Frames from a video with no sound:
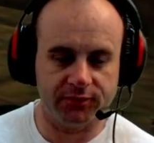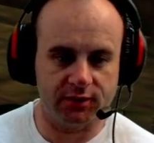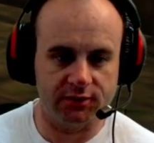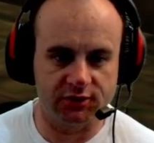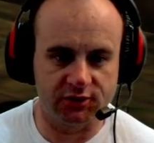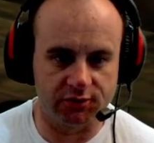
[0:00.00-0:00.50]

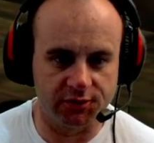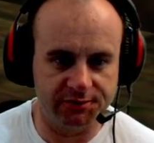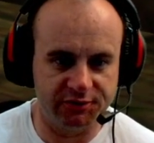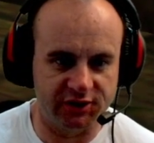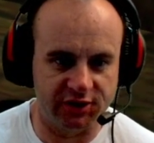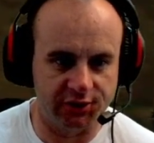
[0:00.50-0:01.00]
Sreeb
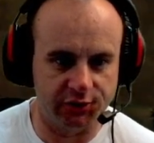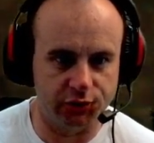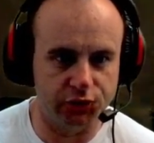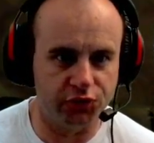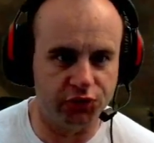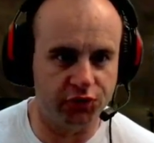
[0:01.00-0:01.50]
said,
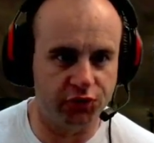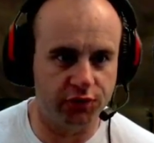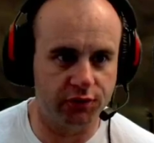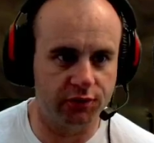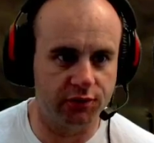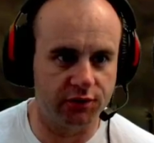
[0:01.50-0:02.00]
oof.
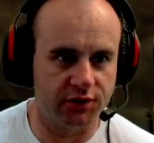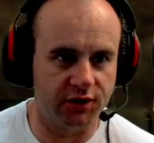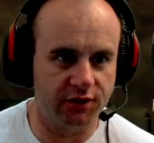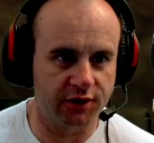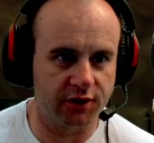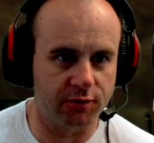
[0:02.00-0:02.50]
Did he
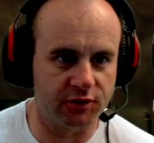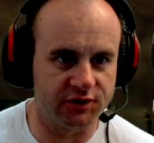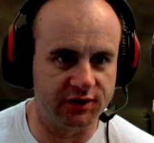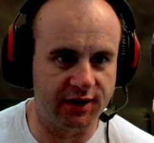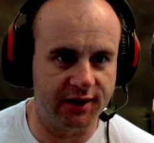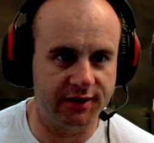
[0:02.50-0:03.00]
like almost
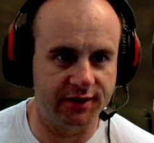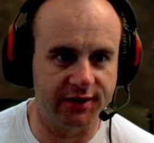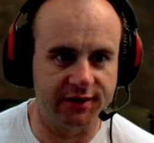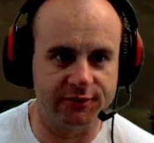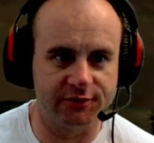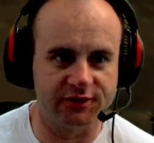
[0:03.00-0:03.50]
die? Yeah,
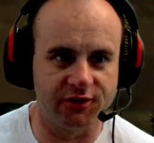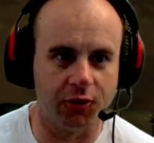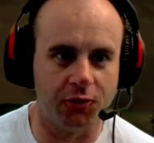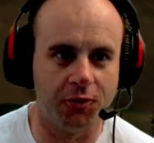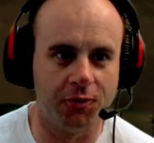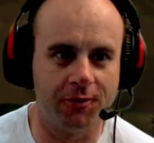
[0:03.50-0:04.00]
he was.
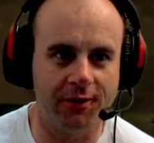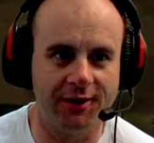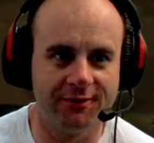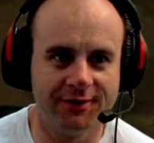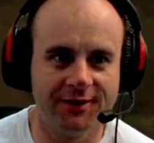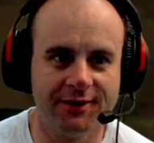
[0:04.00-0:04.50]
Oh,
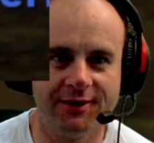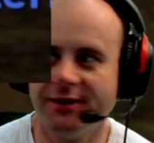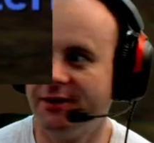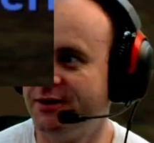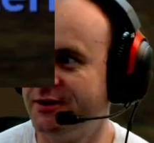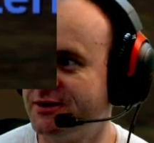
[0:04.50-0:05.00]

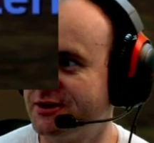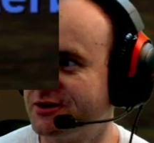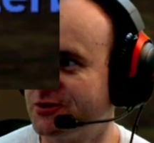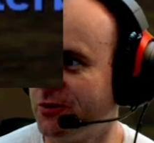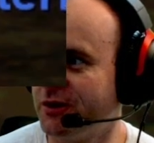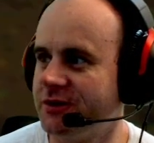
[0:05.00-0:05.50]
he's at
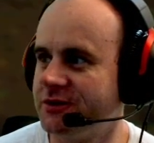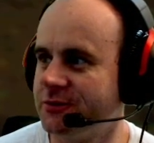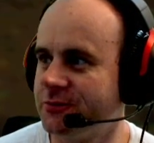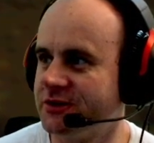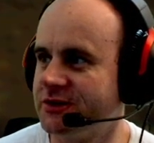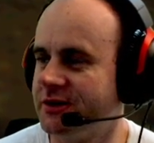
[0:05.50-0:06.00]

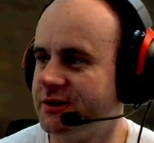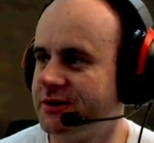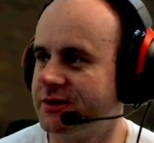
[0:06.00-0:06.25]
22%.